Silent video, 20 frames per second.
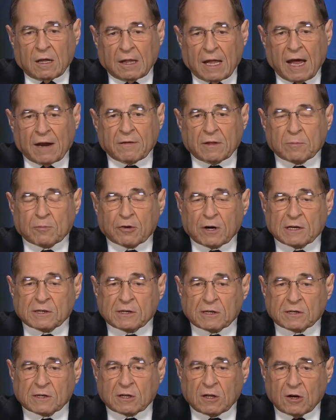lot of the
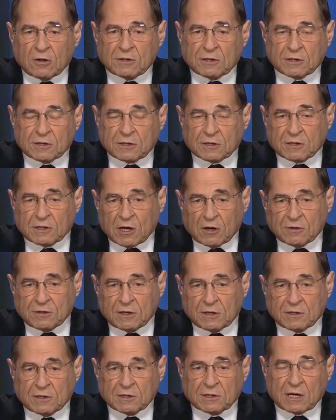president's closest
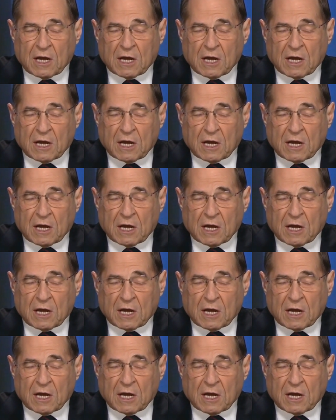associates,